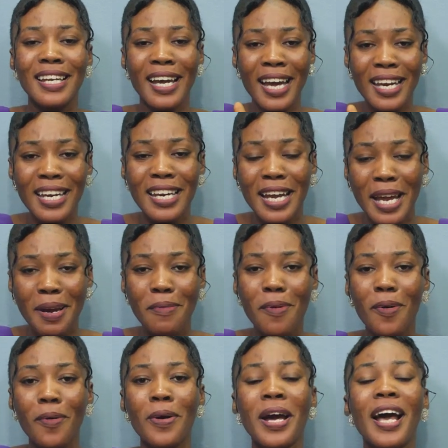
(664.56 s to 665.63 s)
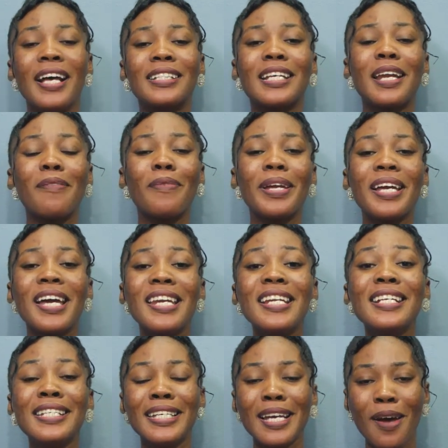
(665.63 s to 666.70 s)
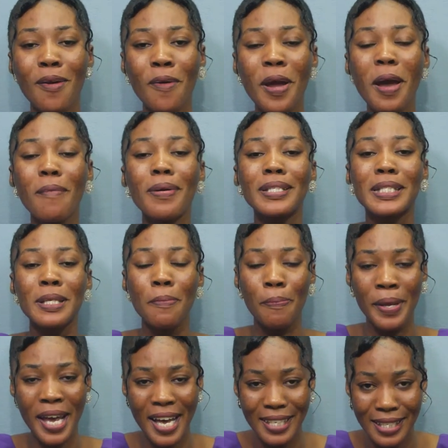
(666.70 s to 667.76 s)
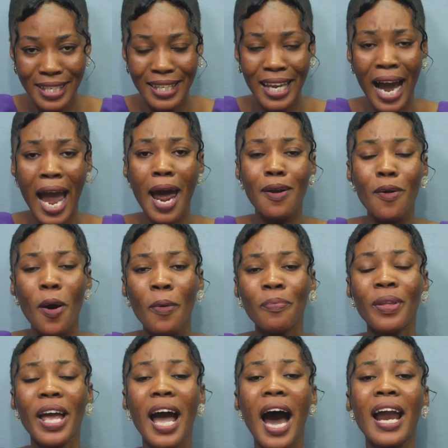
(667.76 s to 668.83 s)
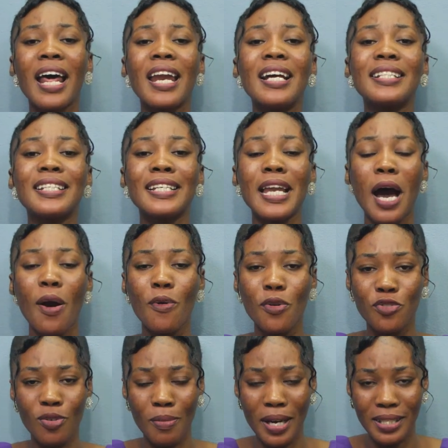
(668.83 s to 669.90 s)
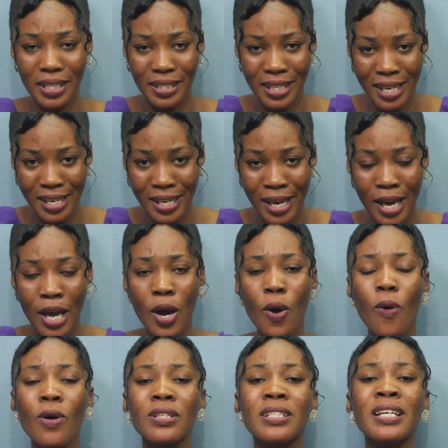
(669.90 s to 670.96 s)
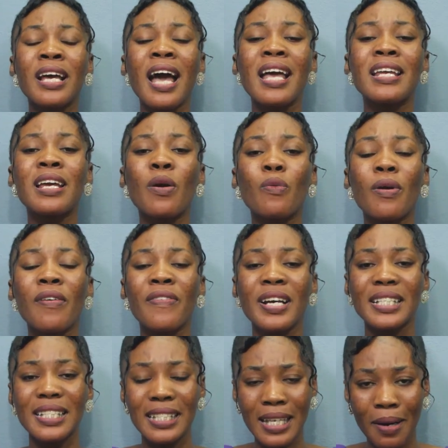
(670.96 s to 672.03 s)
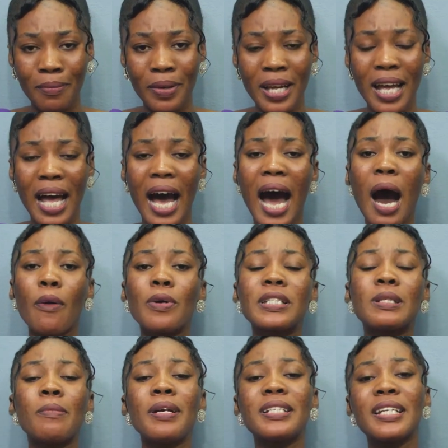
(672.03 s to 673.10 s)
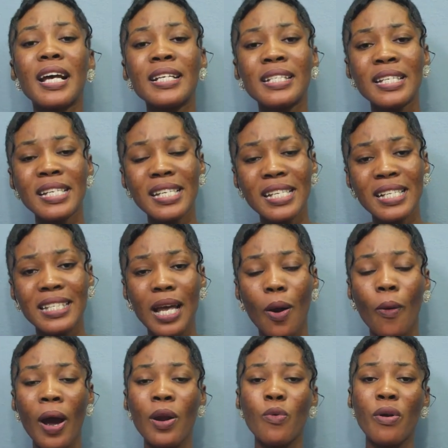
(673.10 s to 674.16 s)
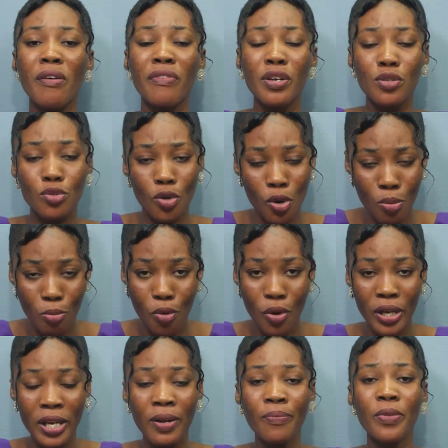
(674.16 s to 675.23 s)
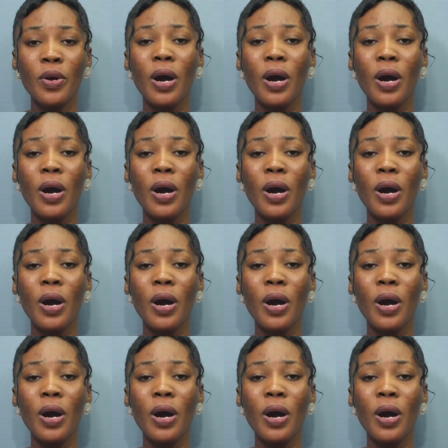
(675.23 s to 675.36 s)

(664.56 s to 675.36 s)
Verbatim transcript: ni he ni ni he wono se na be ye ni gie no ebe C P S ta eno ana na ti na Akos ma se se de o se eye Reverend Sam a wetime change ni din sa kwa ni Reverend Solomon yi